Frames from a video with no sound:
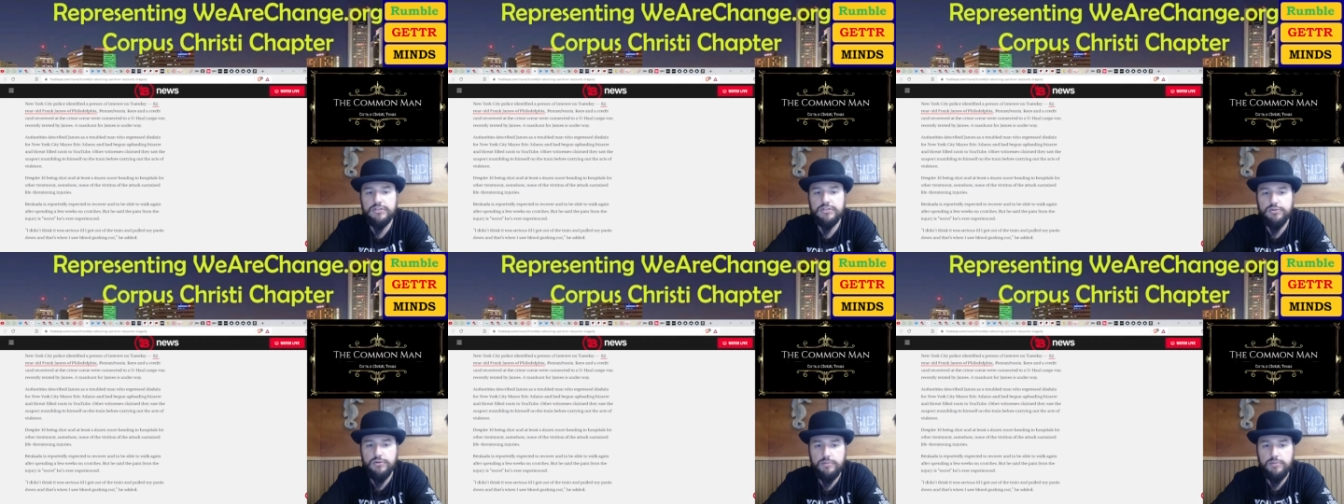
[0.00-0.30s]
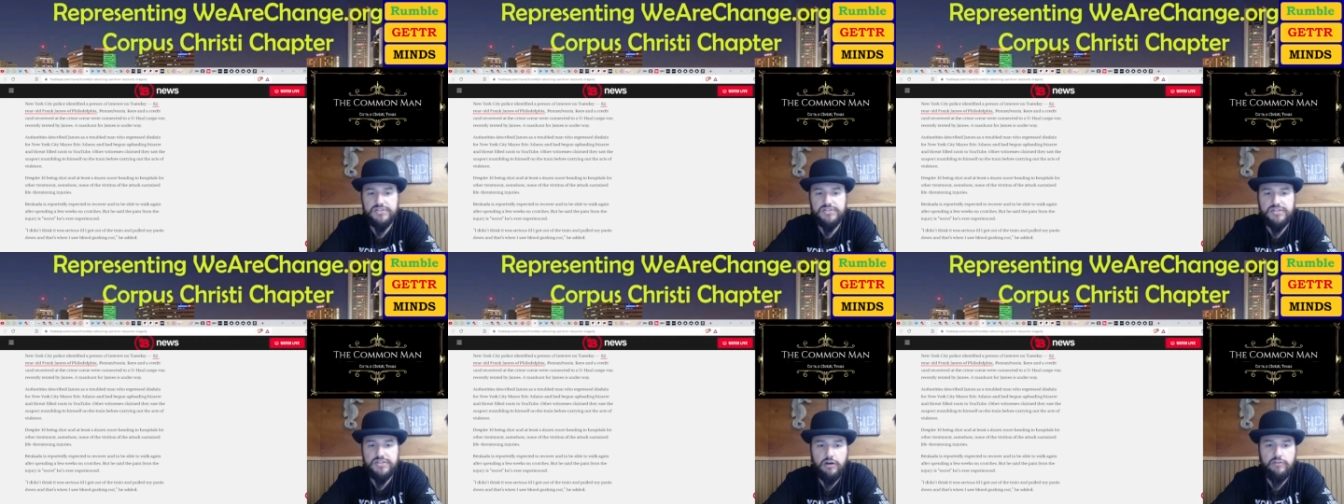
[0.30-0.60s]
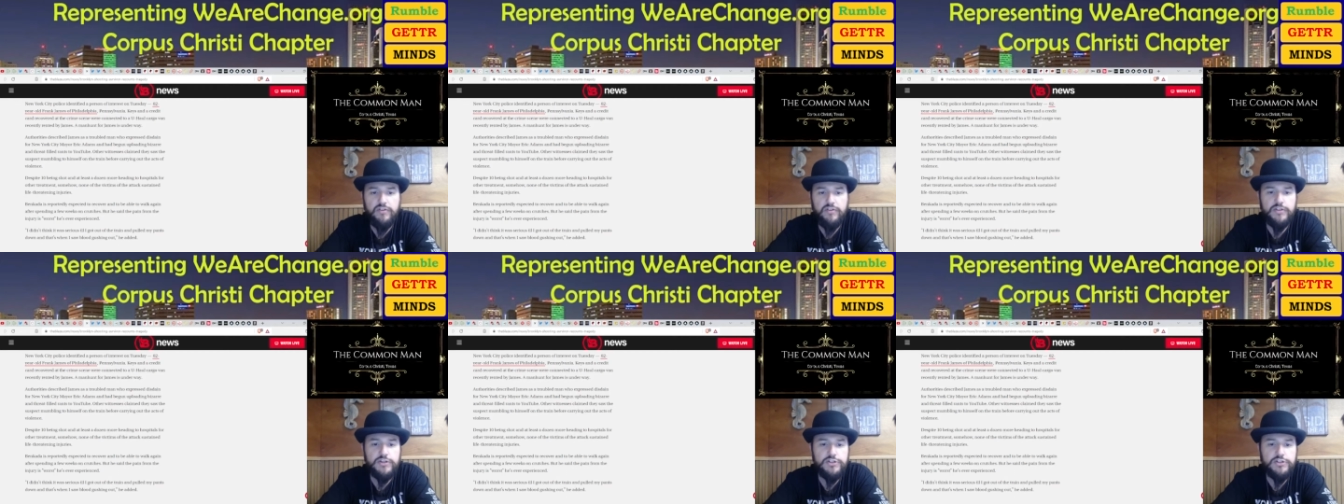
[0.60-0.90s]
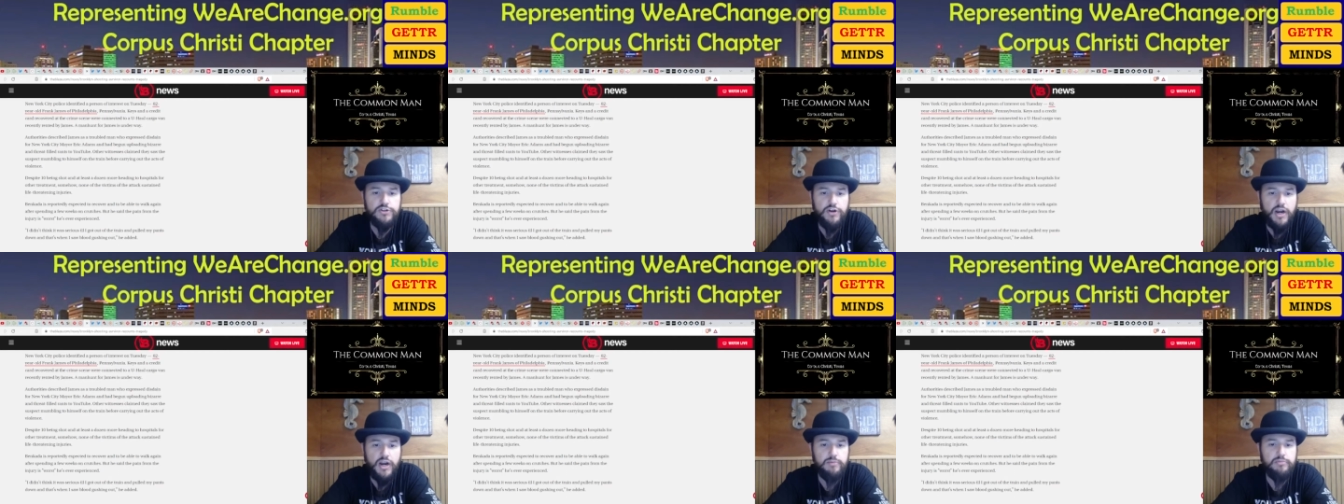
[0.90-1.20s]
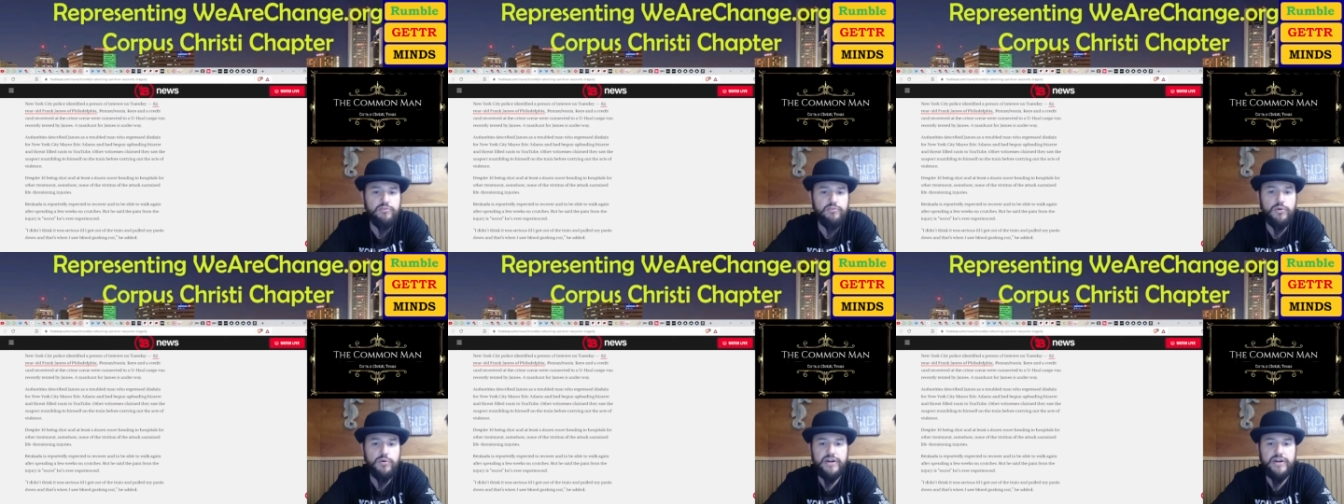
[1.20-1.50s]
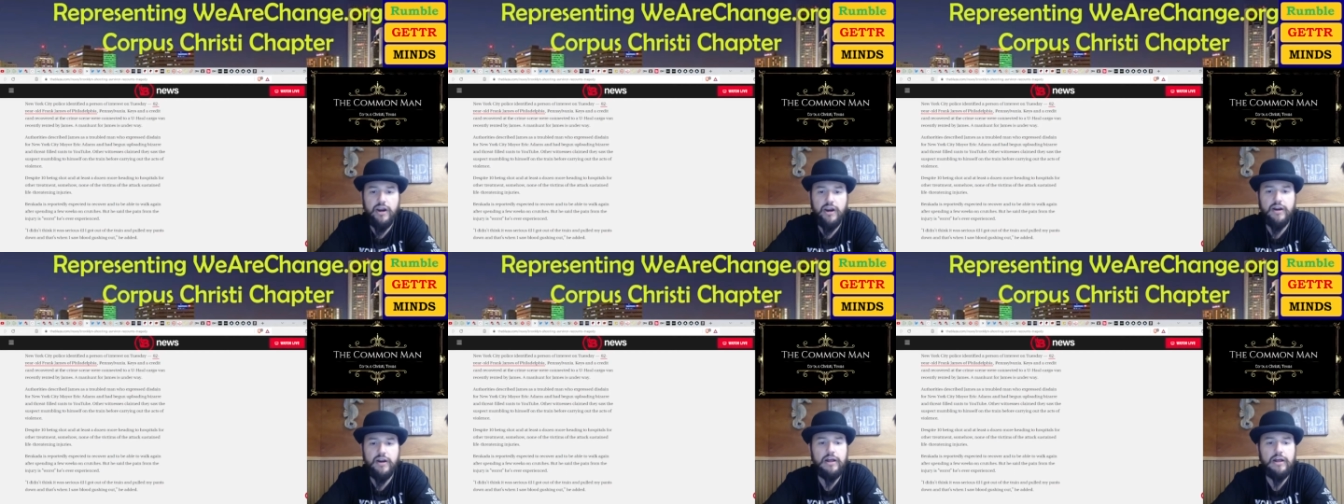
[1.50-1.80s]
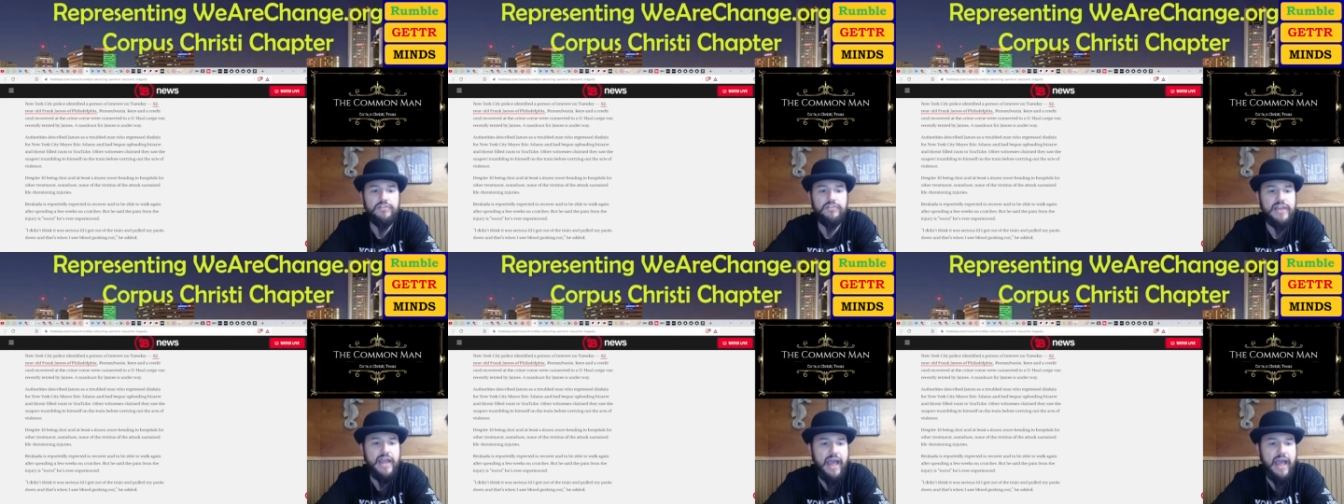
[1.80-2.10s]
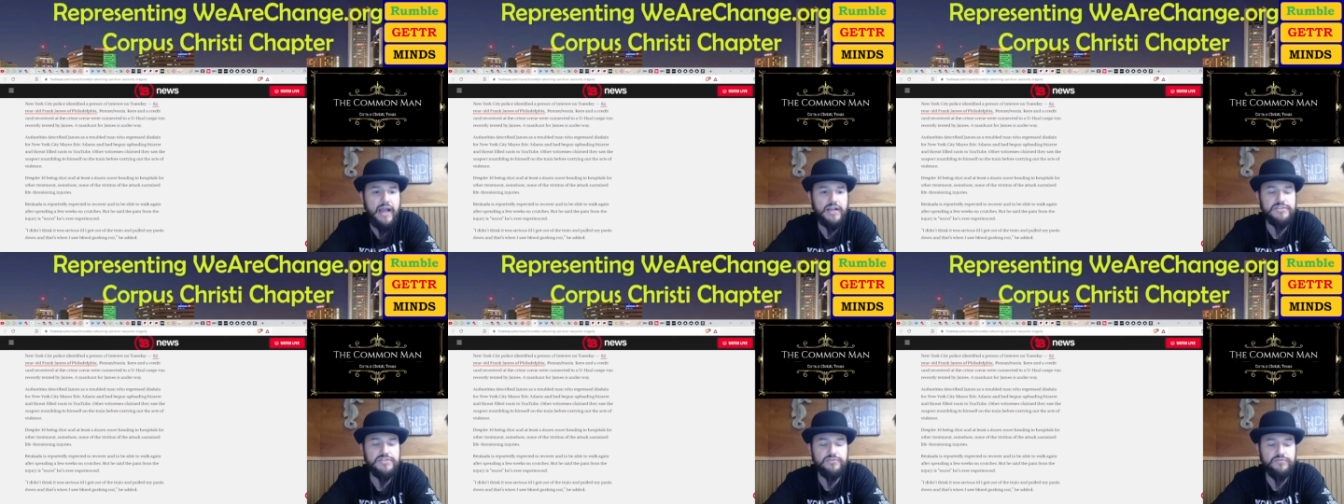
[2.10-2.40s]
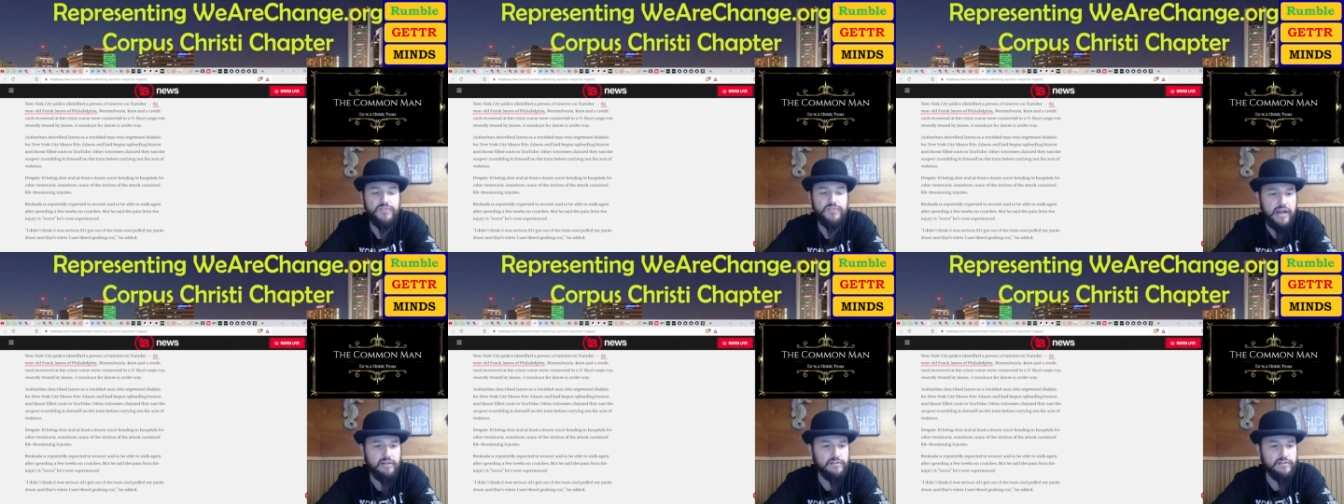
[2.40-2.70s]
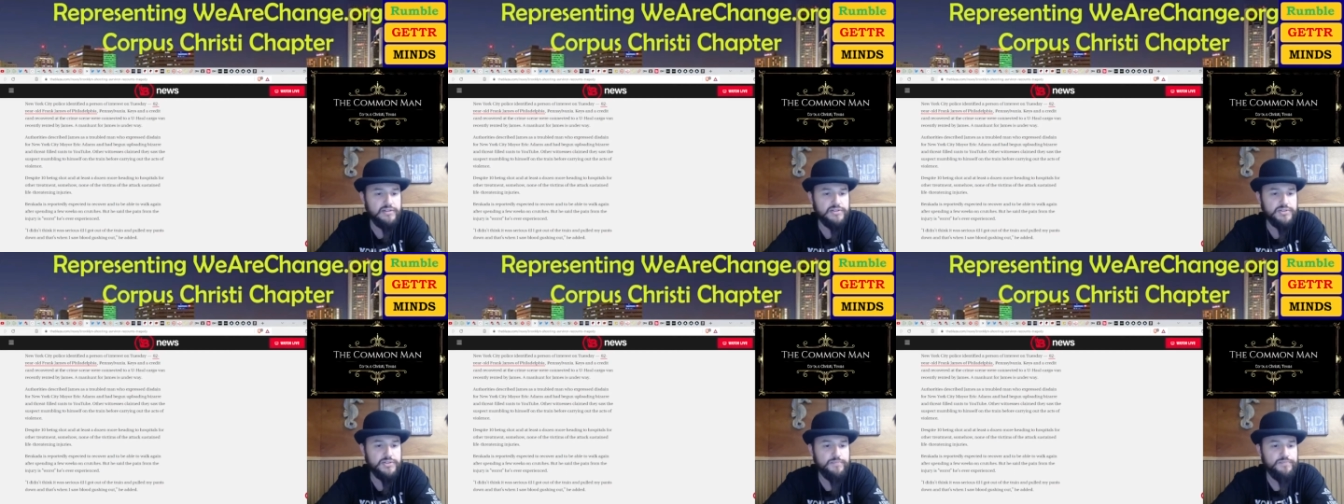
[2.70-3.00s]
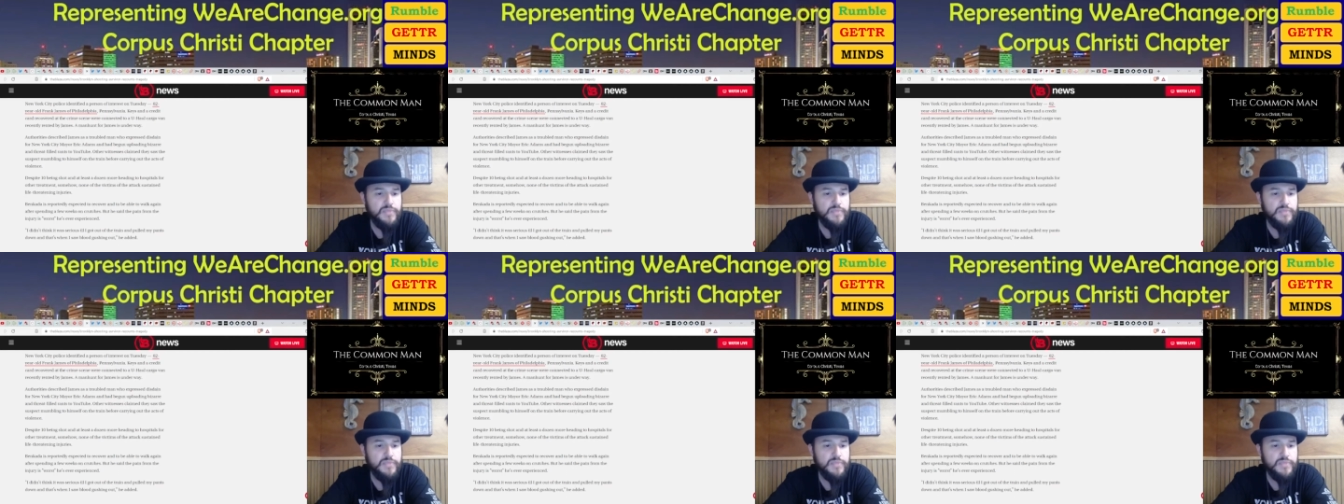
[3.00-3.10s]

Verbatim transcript: to himself on the train before carrying out the acts of violence.